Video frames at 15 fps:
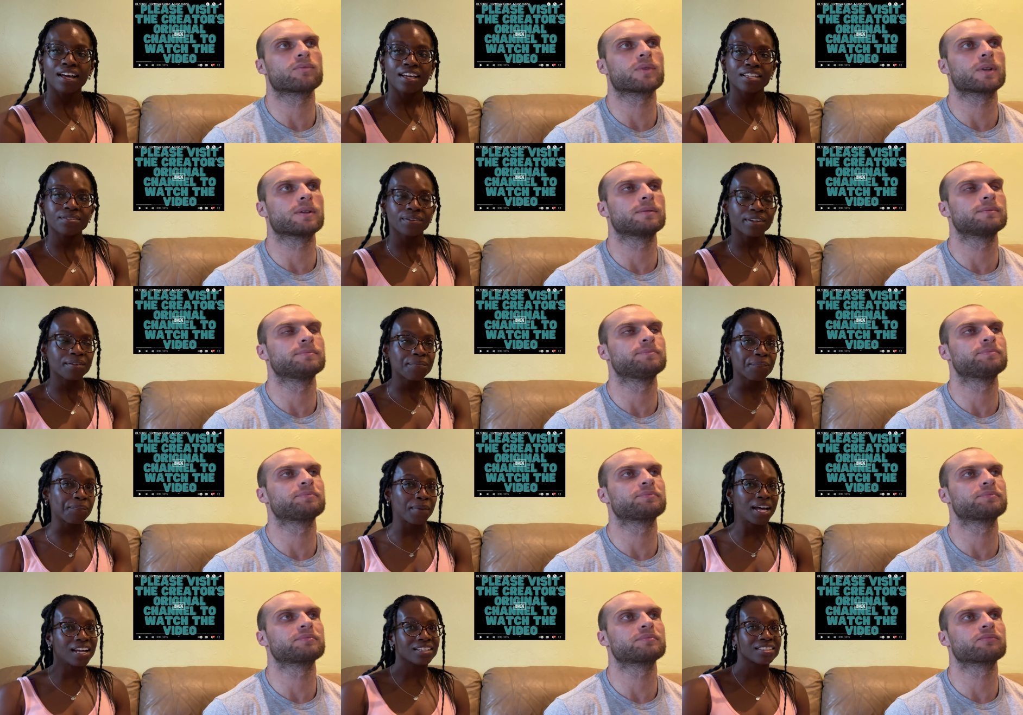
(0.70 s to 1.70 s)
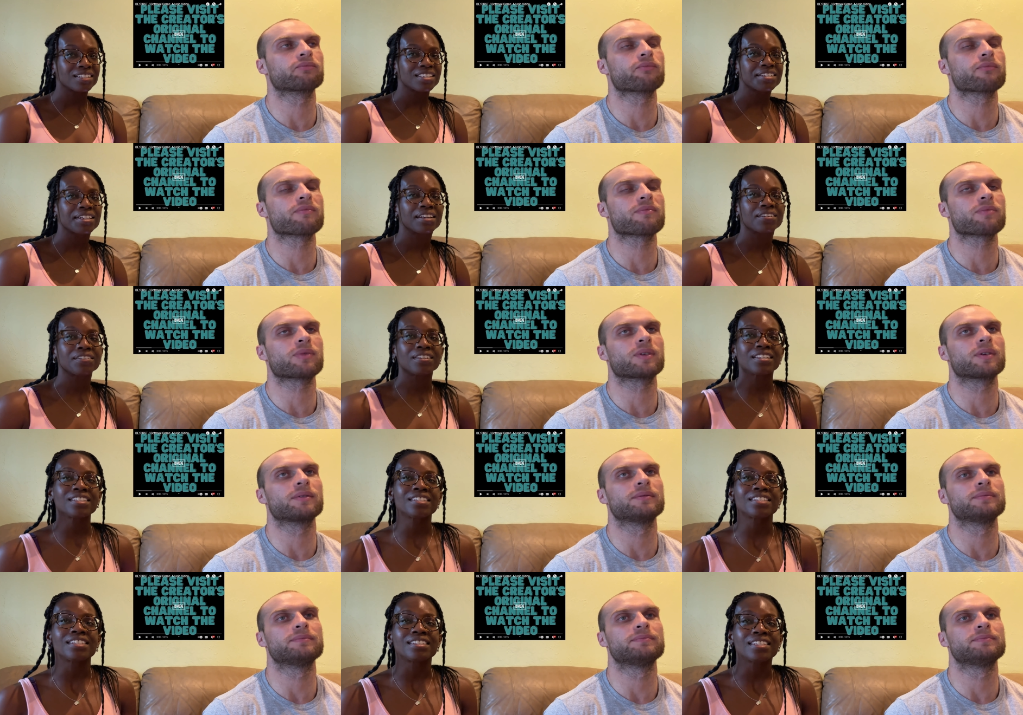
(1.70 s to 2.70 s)
Speaker 1: guys welcome back to the channel and
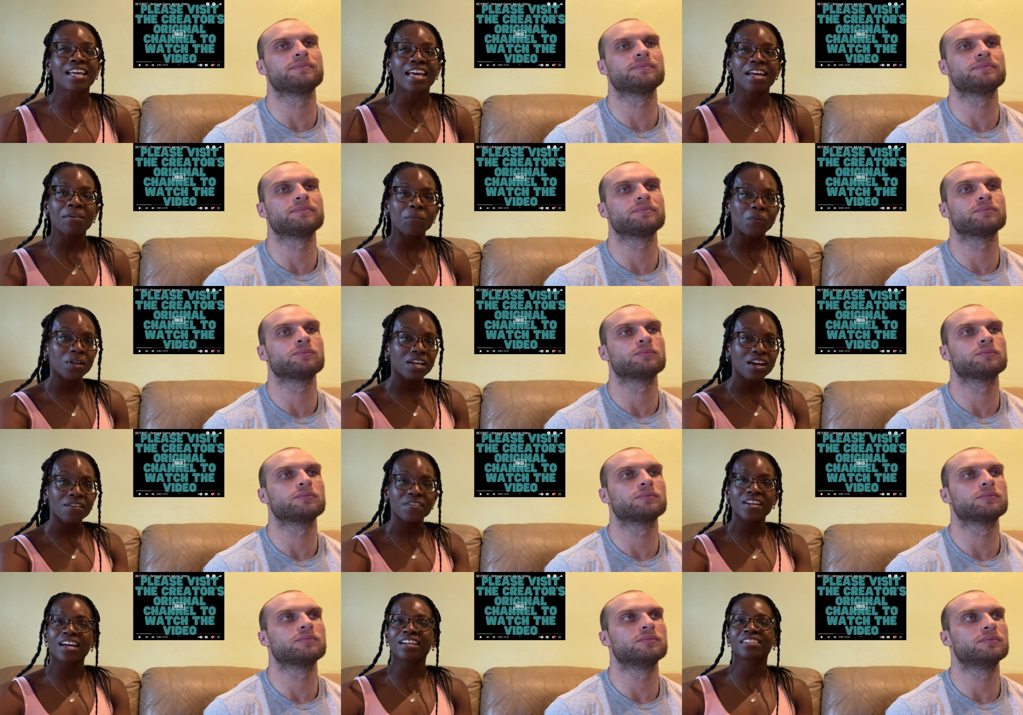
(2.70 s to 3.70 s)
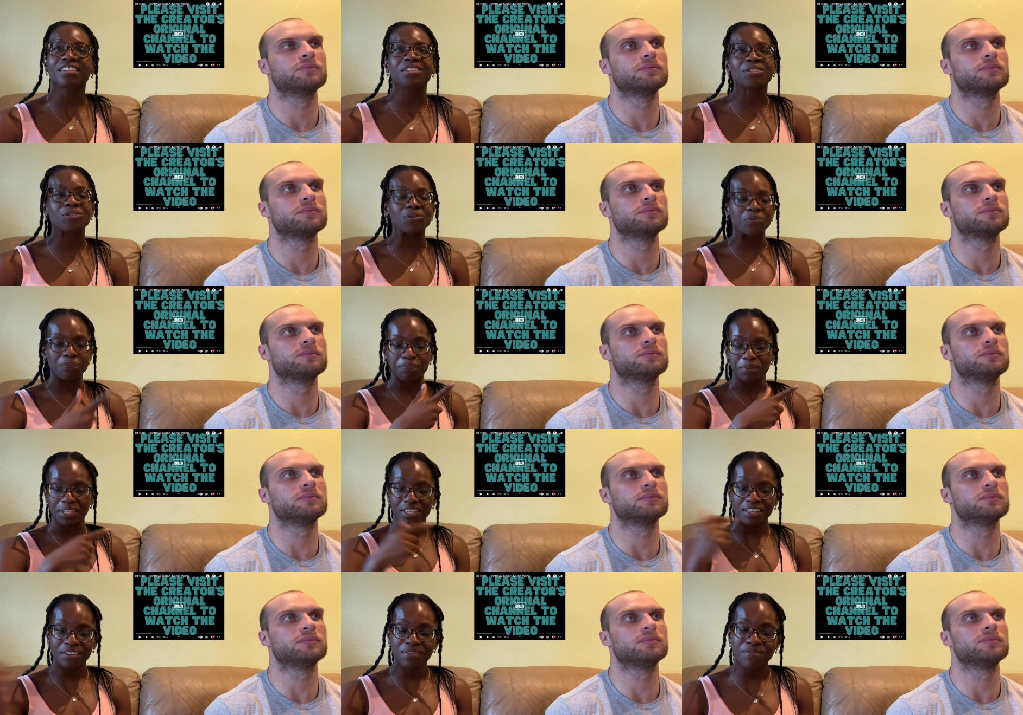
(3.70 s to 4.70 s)
today we are reacting to
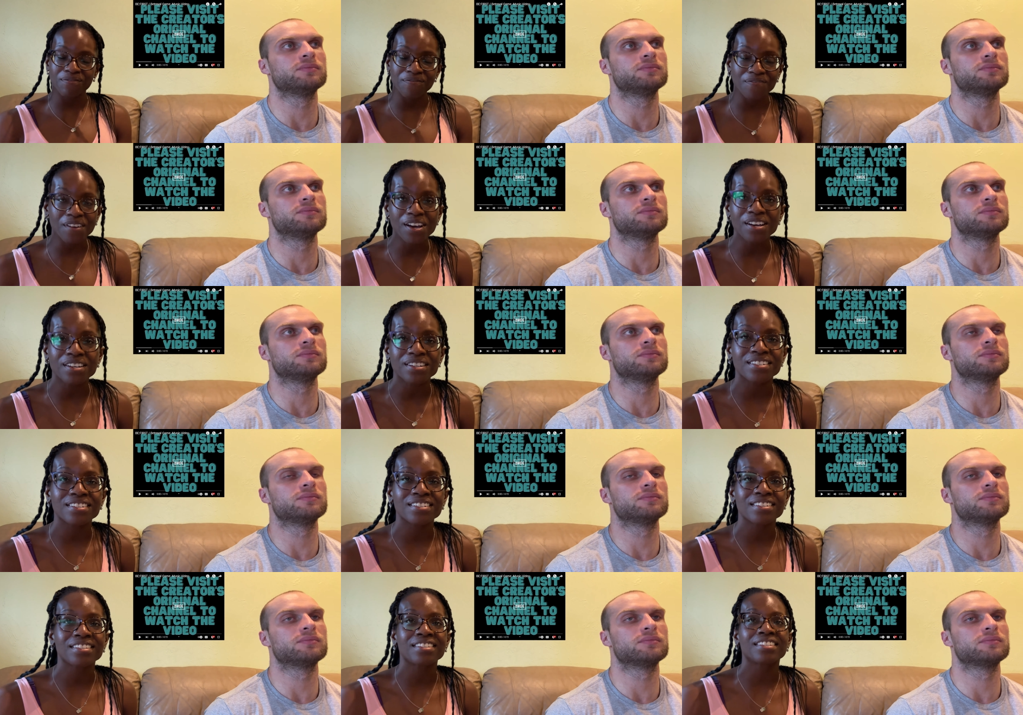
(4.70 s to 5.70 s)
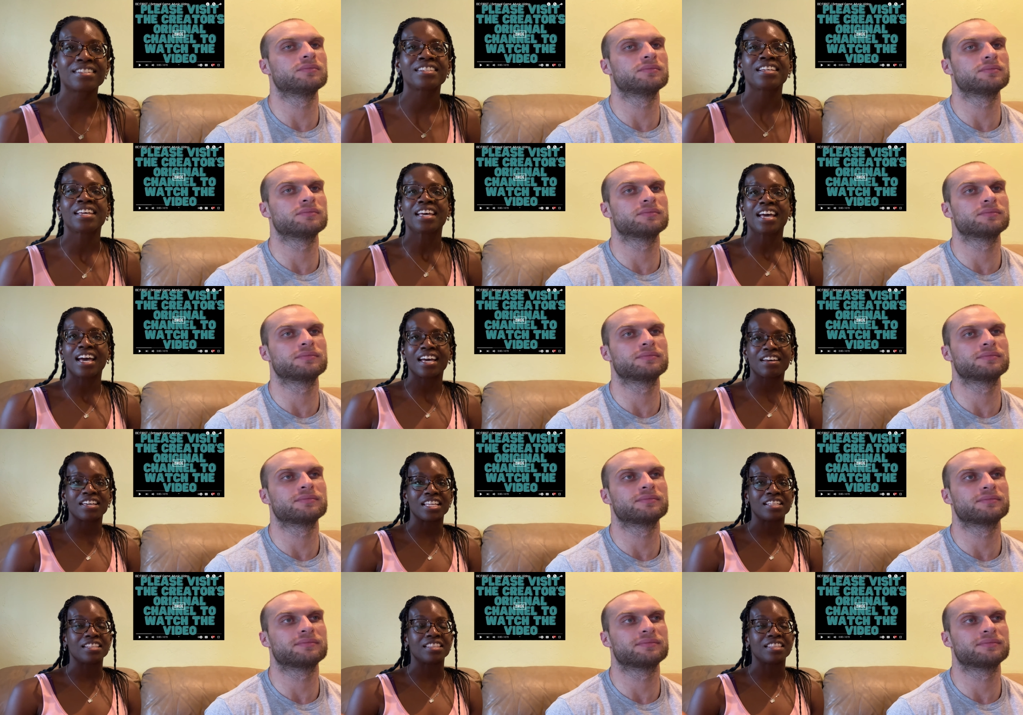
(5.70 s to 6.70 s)
be first and
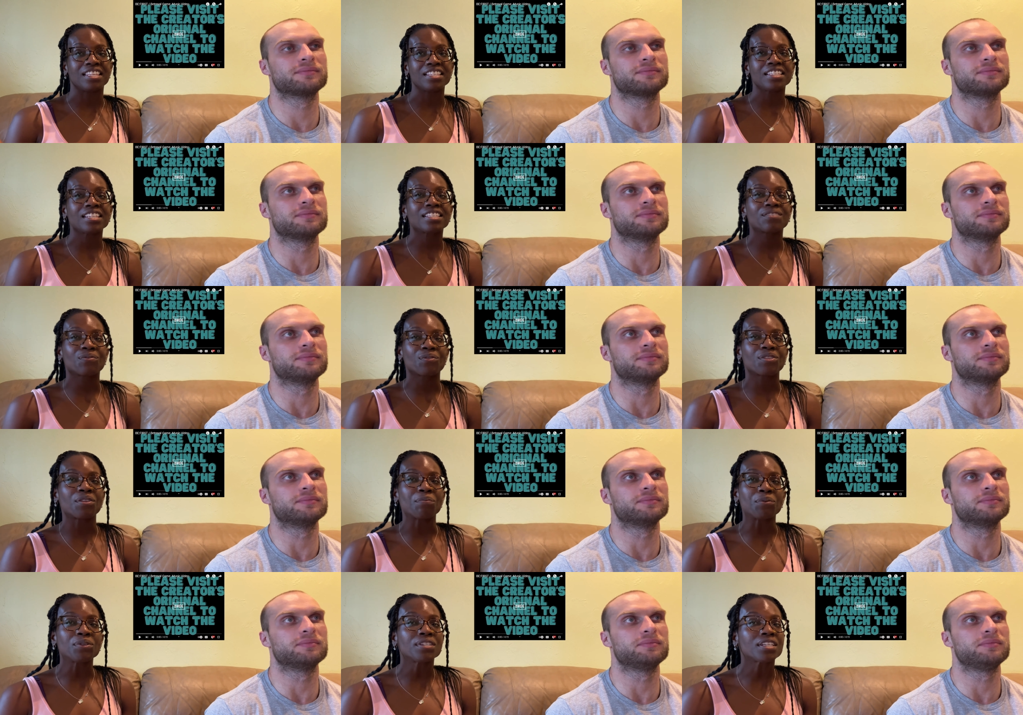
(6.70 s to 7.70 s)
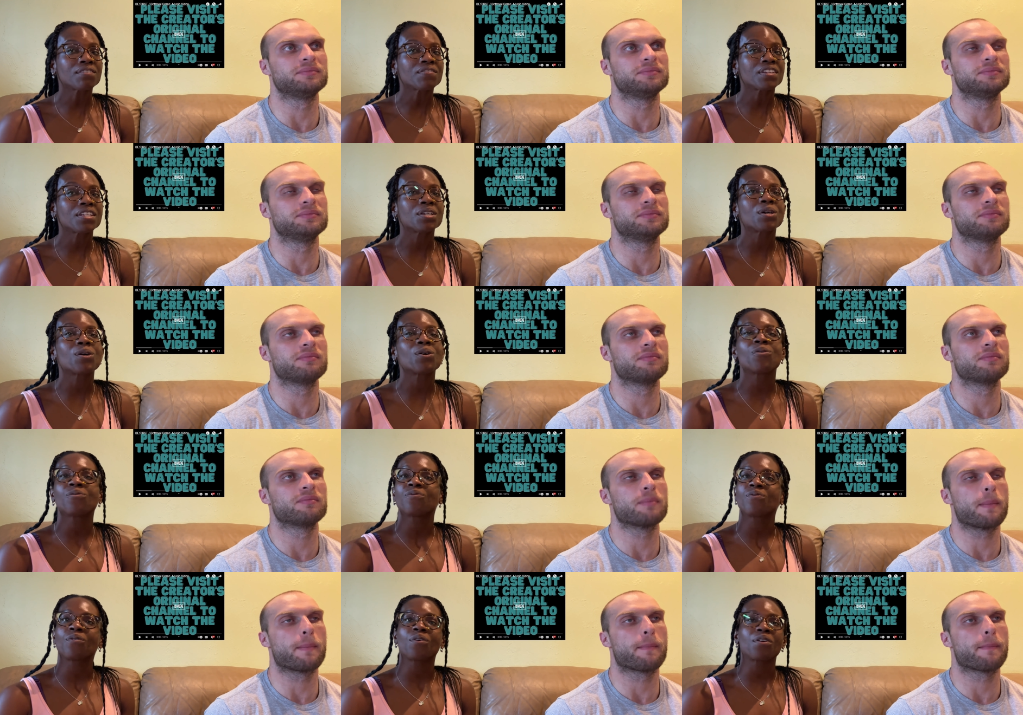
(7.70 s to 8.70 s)
this is for the music video
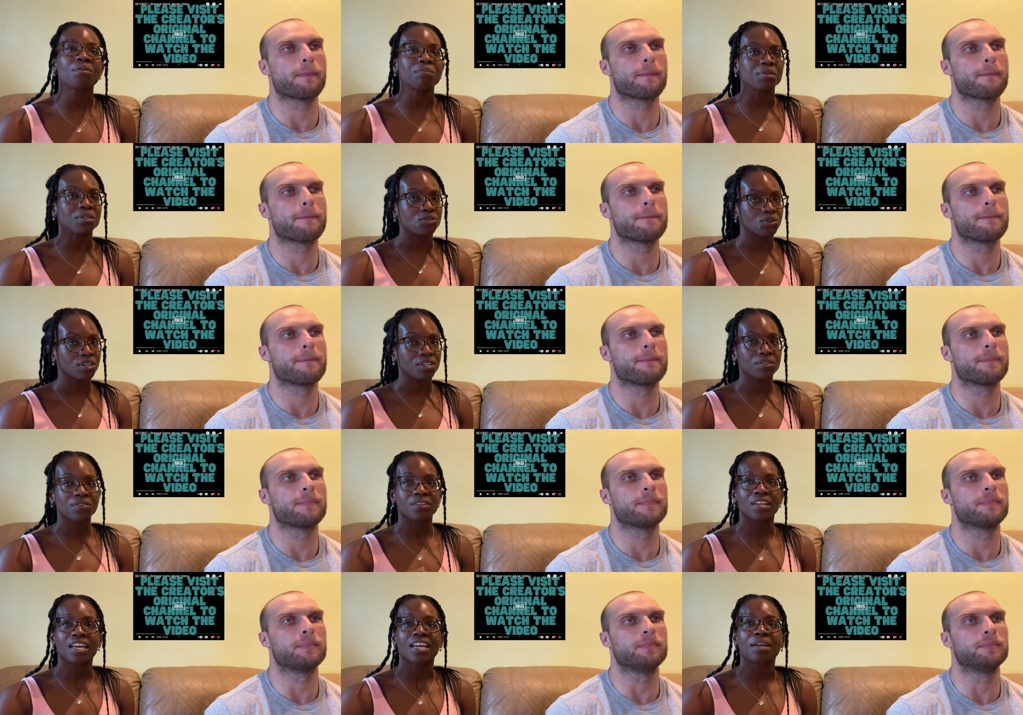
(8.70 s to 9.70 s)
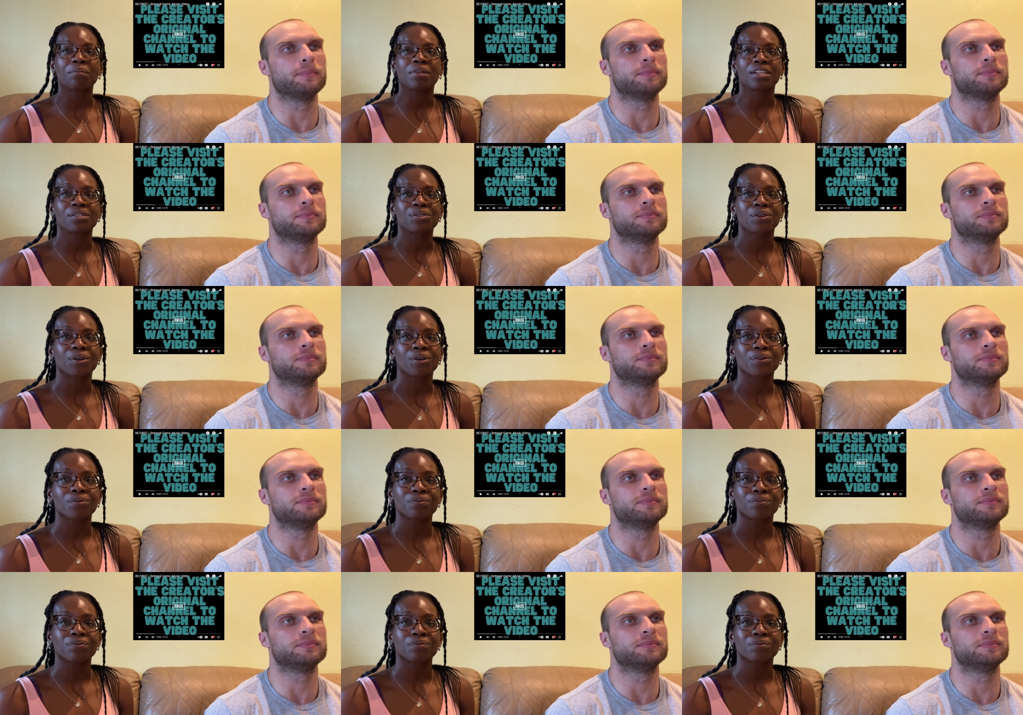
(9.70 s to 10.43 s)
for betrayal game let's go